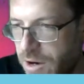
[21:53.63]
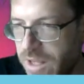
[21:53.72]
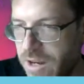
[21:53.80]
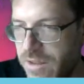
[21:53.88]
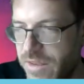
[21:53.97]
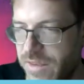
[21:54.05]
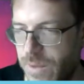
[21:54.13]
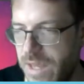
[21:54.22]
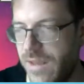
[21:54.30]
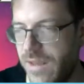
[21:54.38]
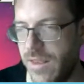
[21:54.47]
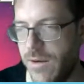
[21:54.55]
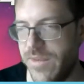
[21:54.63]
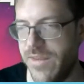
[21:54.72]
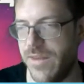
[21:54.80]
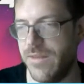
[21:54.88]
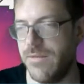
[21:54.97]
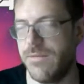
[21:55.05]
earlier this week, there
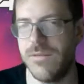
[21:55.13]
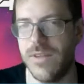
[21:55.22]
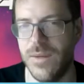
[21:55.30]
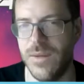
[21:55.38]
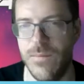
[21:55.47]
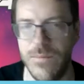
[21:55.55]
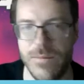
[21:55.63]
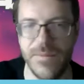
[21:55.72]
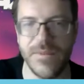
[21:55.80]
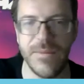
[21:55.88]
was a really,